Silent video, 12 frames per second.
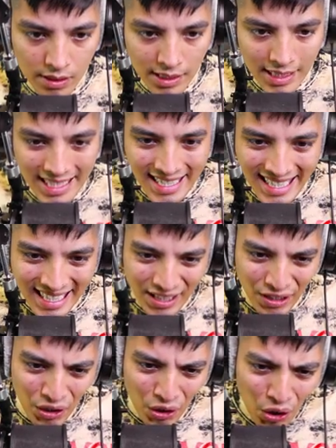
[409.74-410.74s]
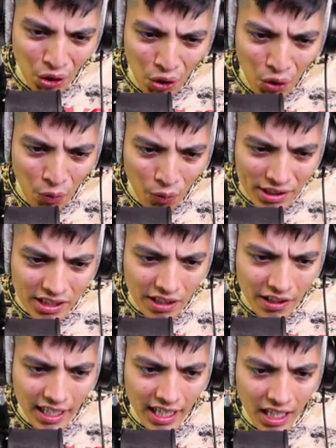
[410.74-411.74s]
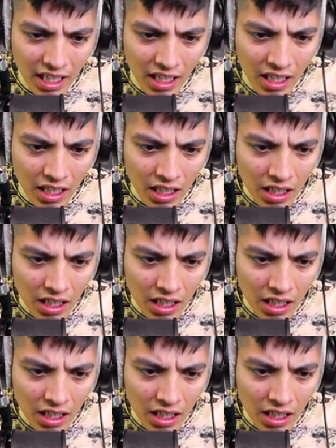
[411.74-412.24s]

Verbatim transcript: Ah. Oh, what the?